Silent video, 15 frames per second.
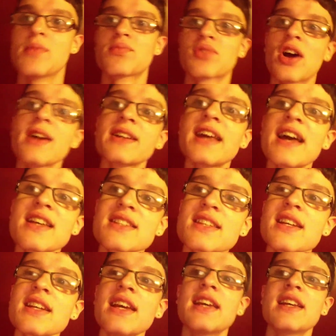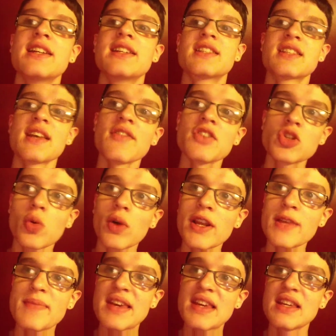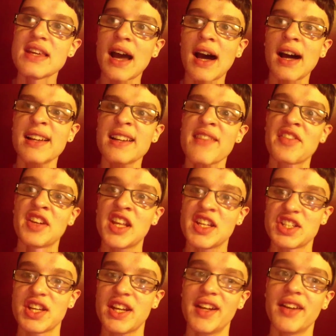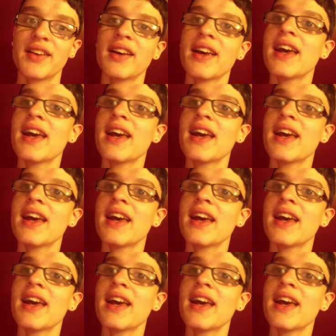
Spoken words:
broadcasting in 720p high definition.